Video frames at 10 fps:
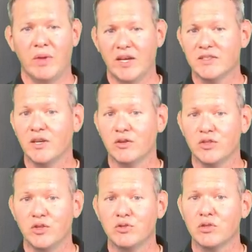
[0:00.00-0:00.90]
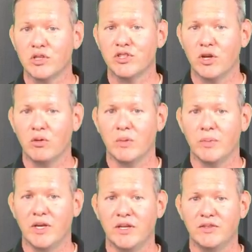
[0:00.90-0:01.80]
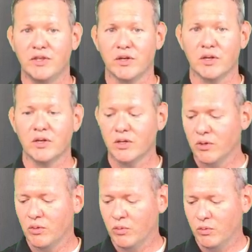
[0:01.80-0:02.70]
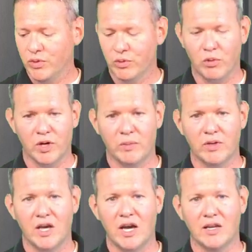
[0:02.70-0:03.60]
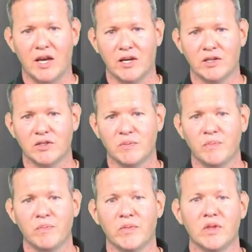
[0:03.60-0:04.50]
Pastels usually show up easier when you're working with highlighters.